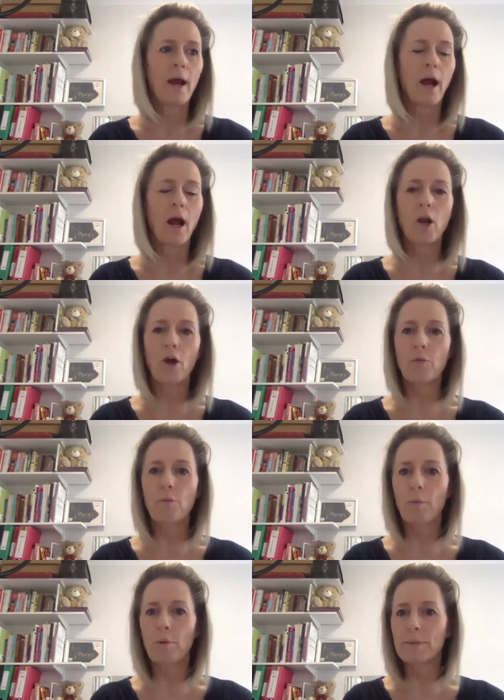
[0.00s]
a lot of
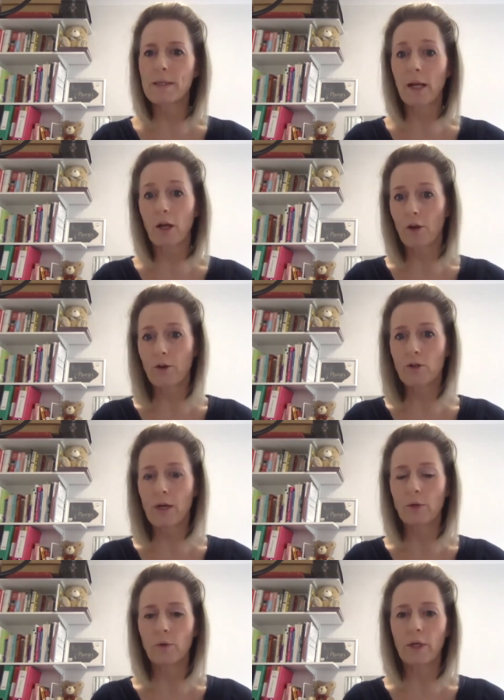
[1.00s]
problems, like a lot of
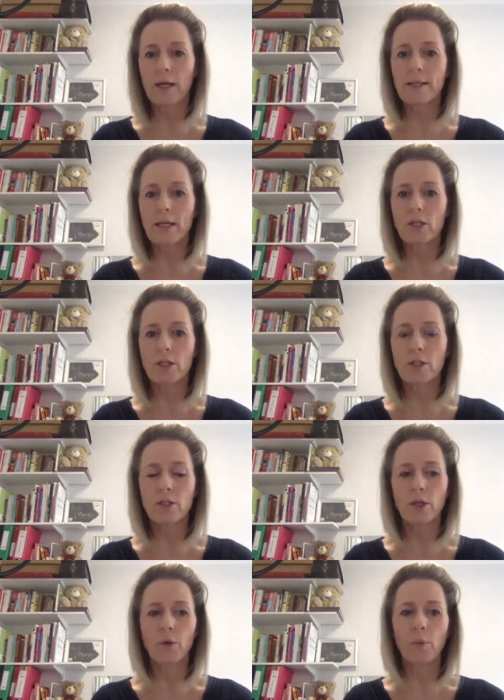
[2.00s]
training organisations
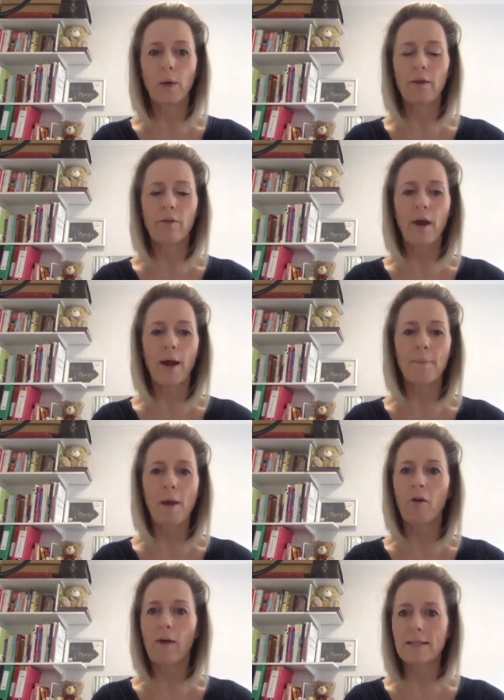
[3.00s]
do, with
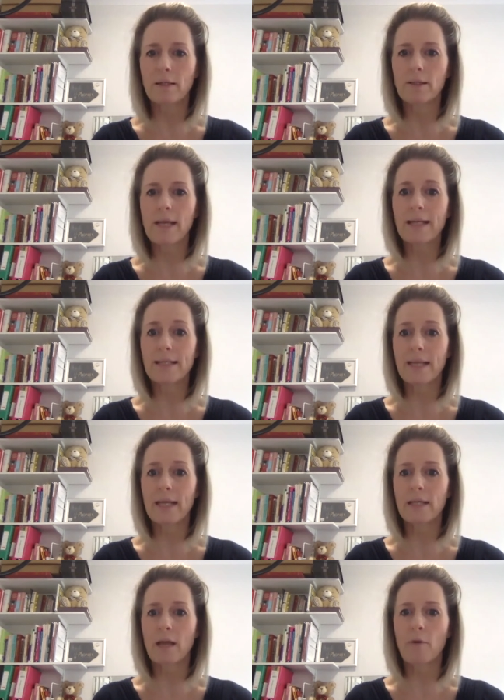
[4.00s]
our adults had to take
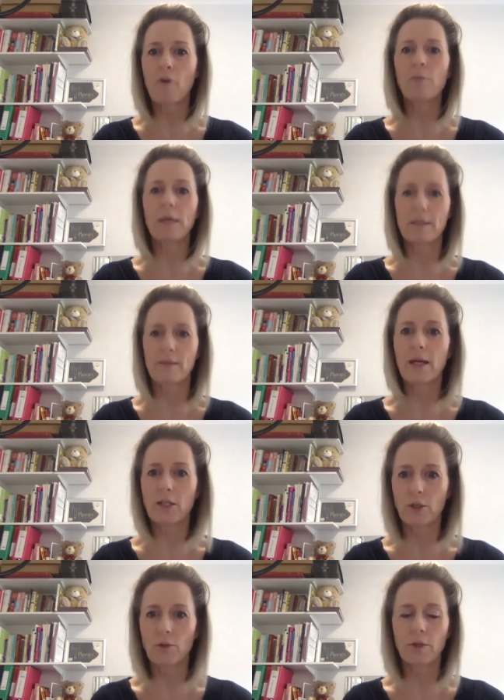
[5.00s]
time off because of their
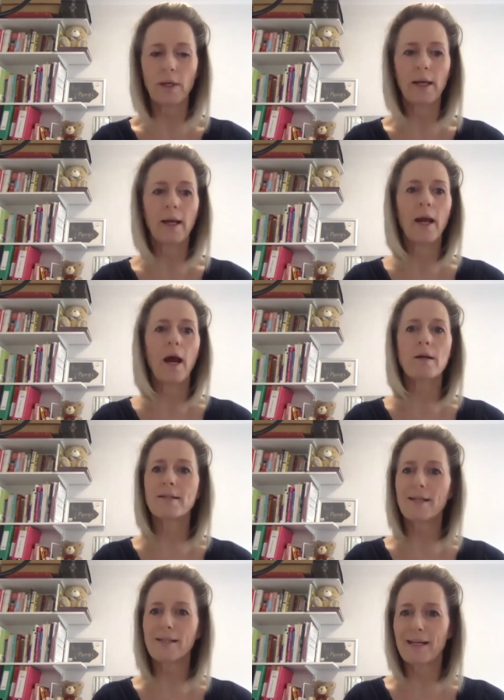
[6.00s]
children. Our
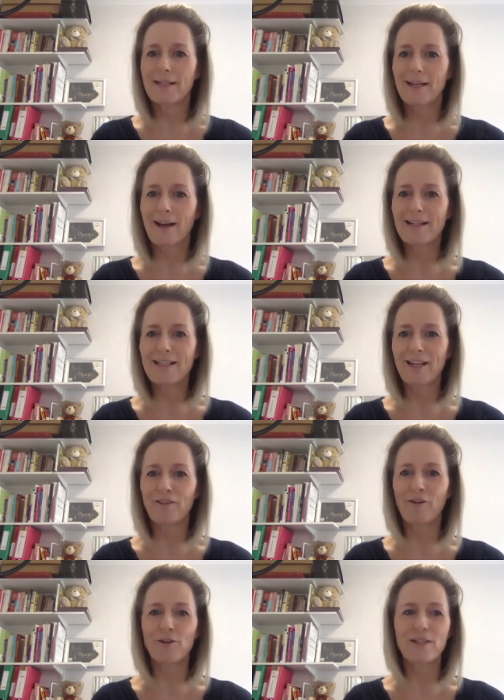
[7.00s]
16 to
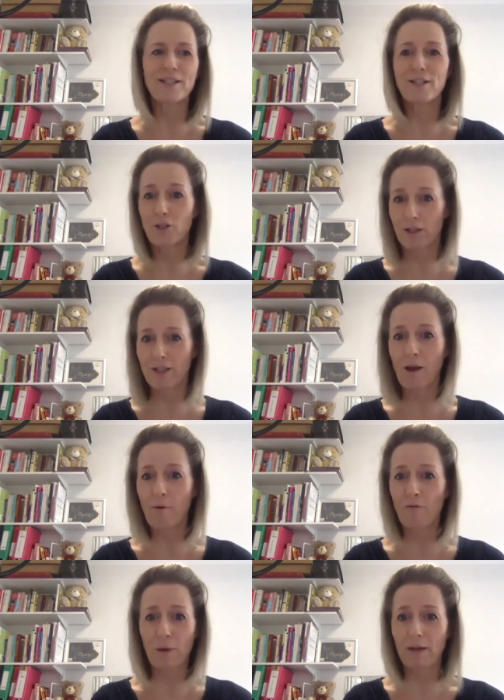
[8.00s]
19-year-olds took time
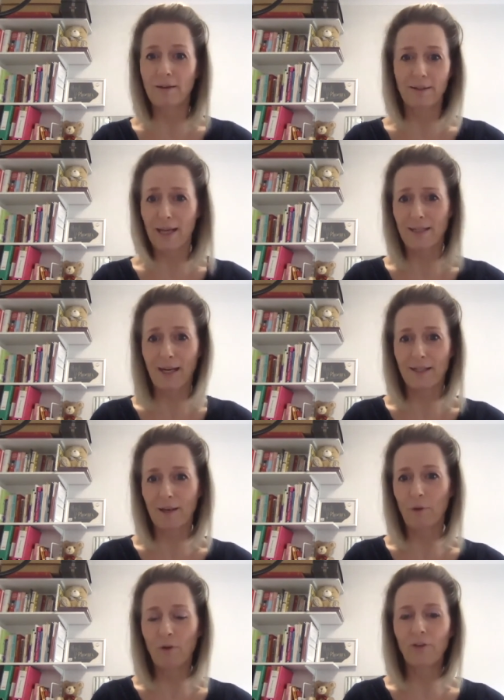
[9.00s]
off because they take
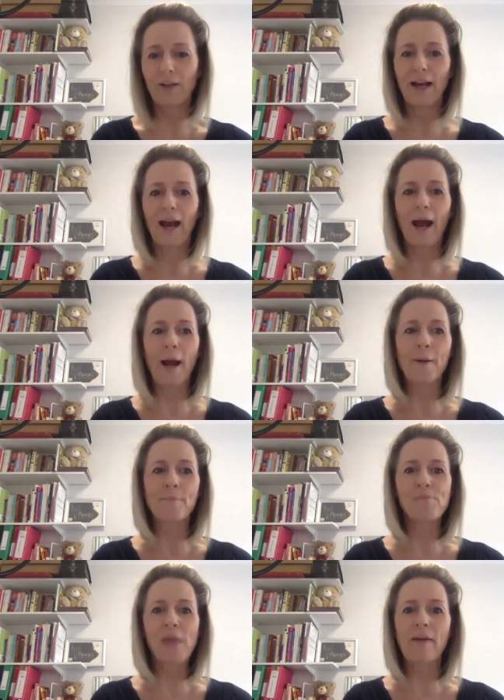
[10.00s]
time off.
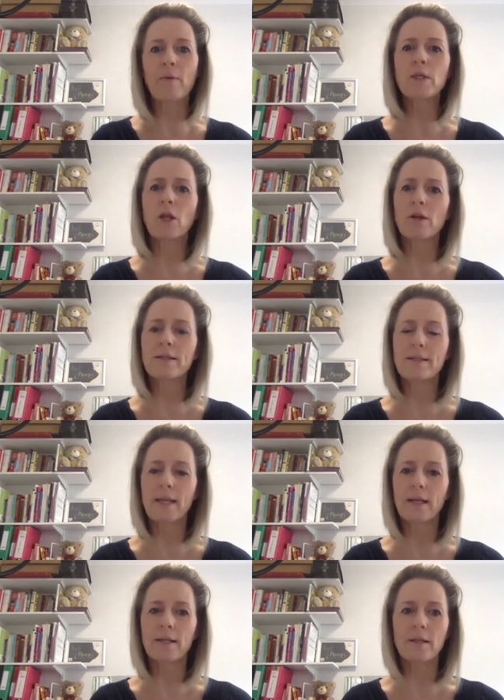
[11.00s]
And there was a lot of
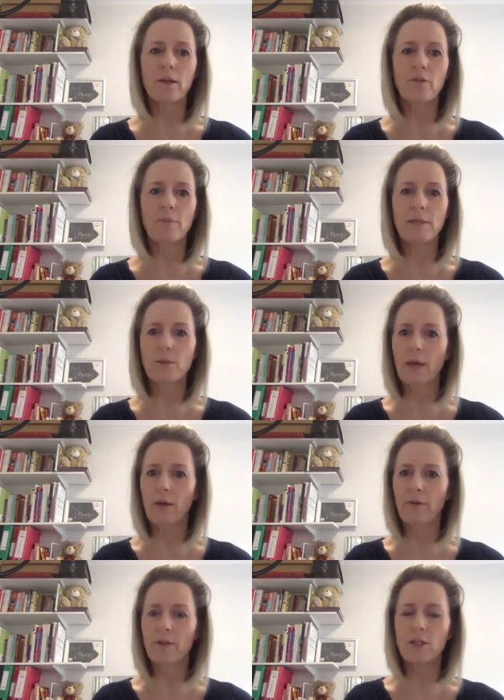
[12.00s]
sickness, a lot of mental
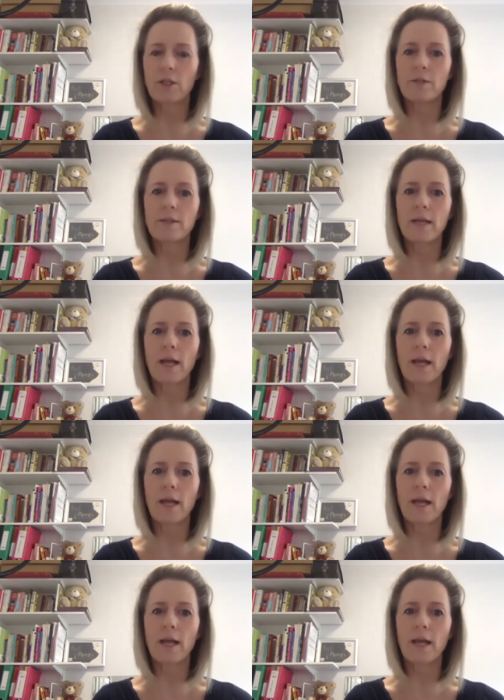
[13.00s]
health issues